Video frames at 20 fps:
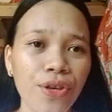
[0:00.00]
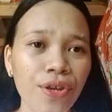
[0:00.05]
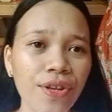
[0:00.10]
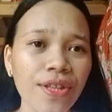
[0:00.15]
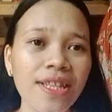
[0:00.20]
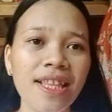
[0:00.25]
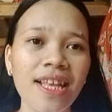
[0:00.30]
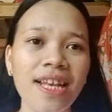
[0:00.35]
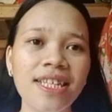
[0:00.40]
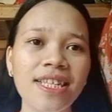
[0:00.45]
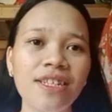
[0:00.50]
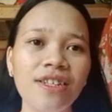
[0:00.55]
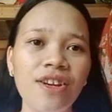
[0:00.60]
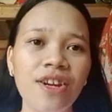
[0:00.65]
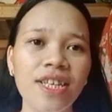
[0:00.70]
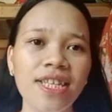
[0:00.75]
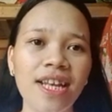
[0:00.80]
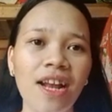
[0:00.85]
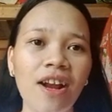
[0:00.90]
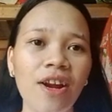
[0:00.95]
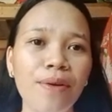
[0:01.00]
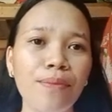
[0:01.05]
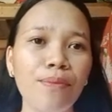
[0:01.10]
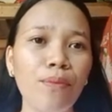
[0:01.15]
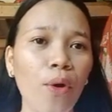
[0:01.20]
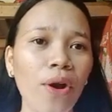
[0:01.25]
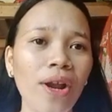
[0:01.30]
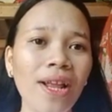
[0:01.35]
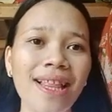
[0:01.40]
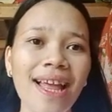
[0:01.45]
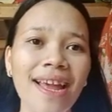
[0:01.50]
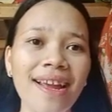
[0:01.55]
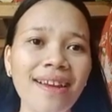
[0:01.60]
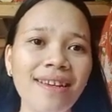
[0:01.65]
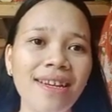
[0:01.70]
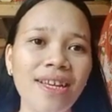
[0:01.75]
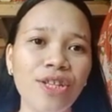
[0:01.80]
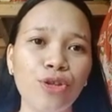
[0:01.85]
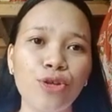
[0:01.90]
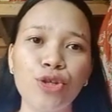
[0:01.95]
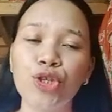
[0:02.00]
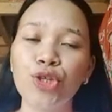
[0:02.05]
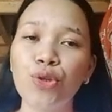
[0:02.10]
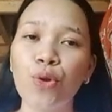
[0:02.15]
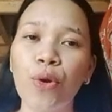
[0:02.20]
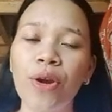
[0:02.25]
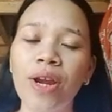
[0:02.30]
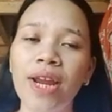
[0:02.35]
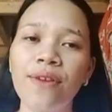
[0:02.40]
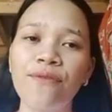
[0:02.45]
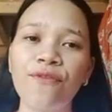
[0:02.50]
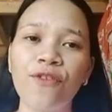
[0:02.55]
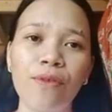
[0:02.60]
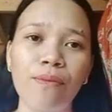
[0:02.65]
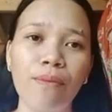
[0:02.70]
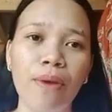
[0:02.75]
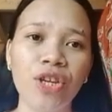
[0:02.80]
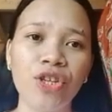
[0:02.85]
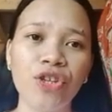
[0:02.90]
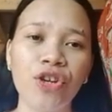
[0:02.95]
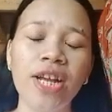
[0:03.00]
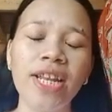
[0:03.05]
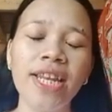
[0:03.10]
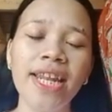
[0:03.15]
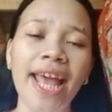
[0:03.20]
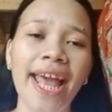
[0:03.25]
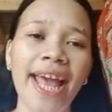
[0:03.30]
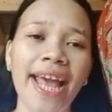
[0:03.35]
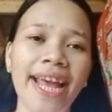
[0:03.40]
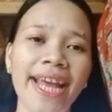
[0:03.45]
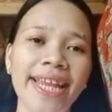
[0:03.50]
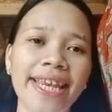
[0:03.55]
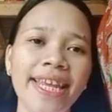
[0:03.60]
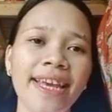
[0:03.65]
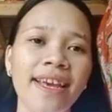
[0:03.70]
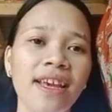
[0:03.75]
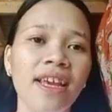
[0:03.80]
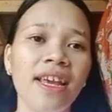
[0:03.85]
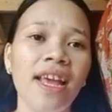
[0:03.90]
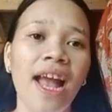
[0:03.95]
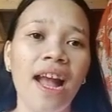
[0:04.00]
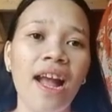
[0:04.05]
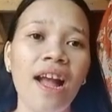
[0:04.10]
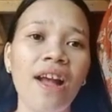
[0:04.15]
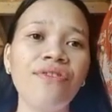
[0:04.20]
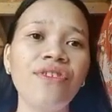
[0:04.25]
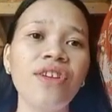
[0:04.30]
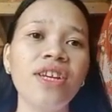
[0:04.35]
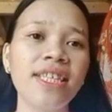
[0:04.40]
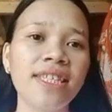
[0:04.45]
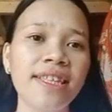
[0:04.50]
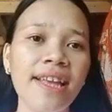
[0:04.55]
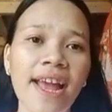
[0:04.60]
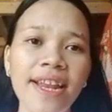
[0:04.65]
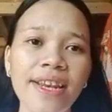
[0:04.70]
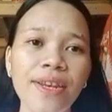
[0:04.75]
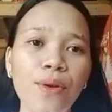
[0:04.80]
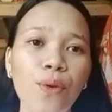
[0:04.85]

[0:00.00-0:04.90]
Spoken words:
Good listeners are more likely to store information and understand